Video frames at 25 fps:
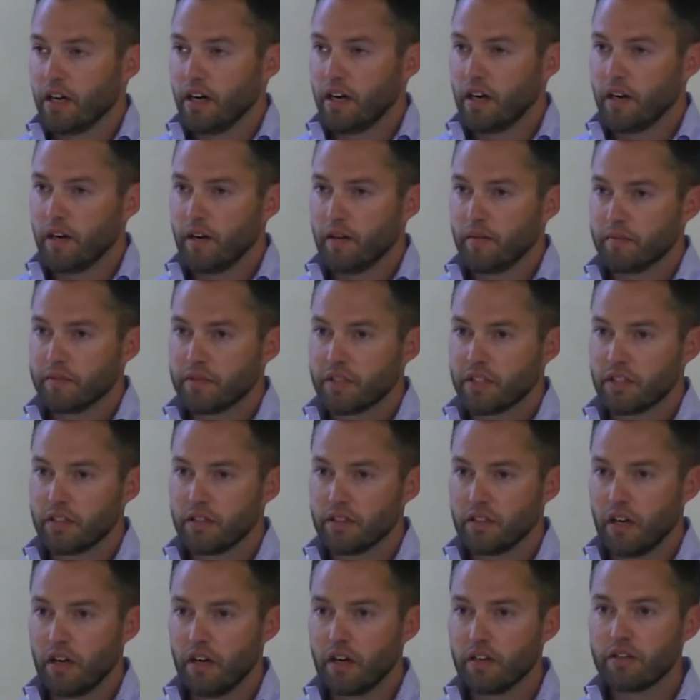
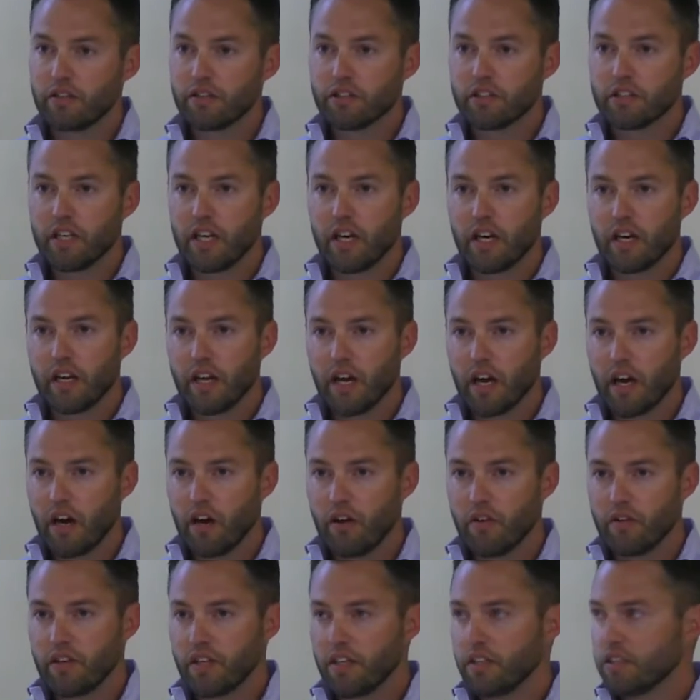to understand
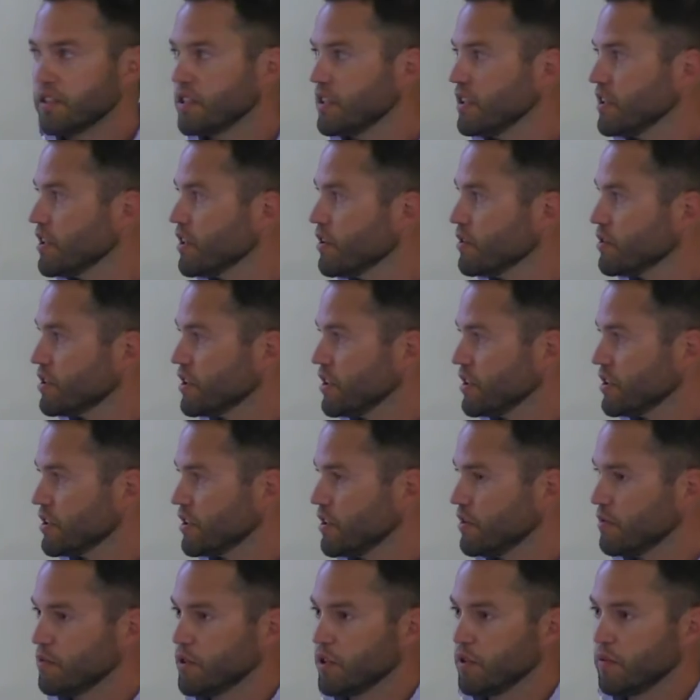how these
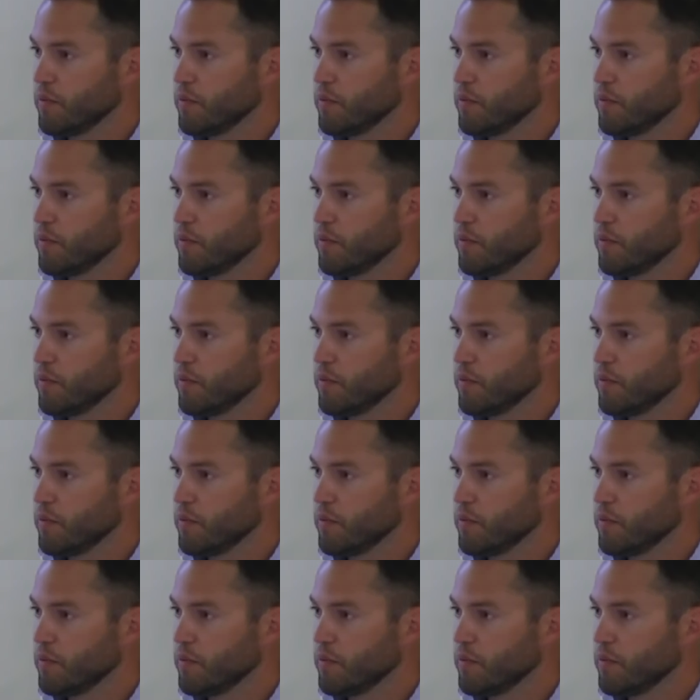ecosystems